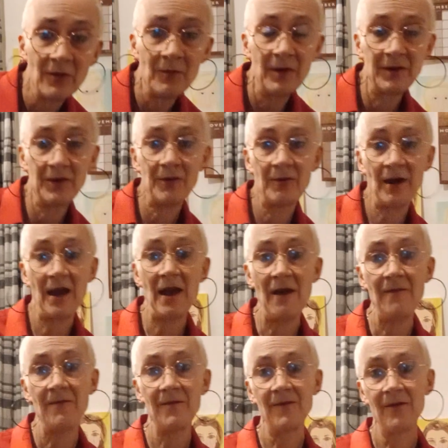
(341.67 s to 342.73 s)
we do
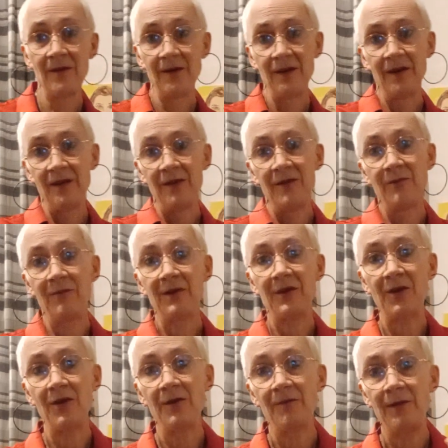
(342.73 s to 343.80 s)
have the
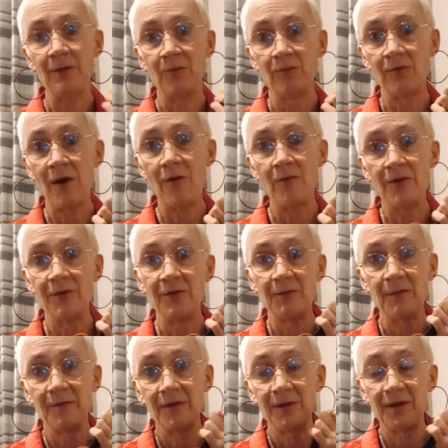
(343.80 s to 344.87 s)
return of little Roland
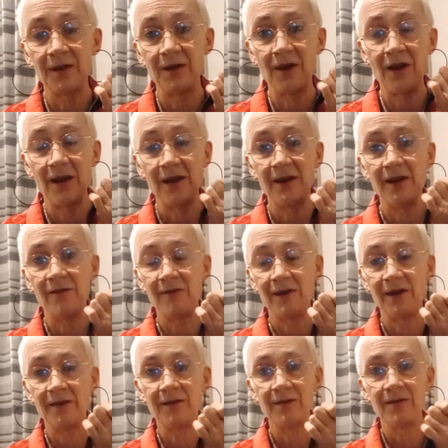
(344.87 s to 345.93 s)
with us tonight, and here he
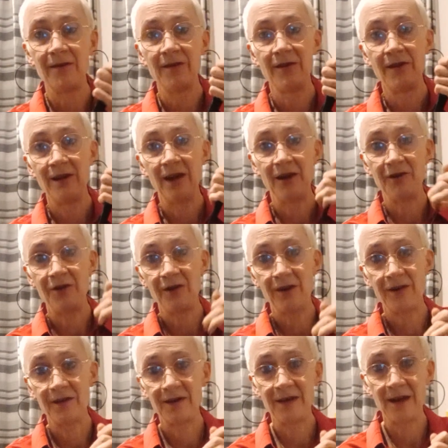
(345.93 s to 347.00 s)
is, as you
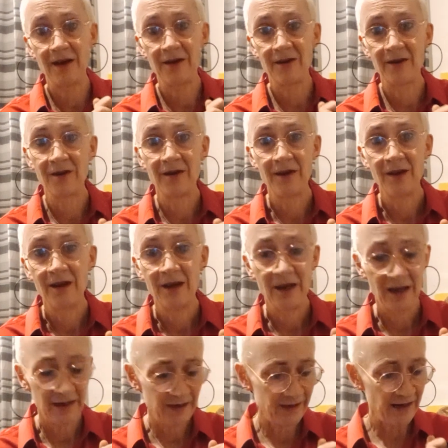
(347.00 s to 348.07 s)
can see.
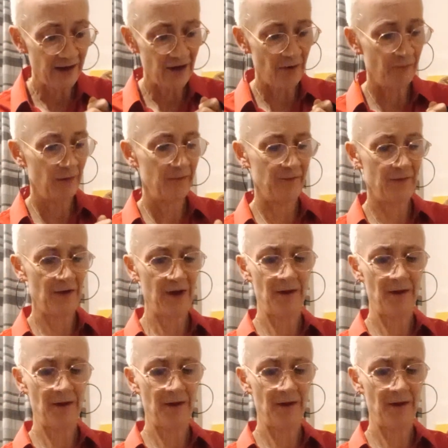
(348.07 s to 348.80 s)
He's set up with,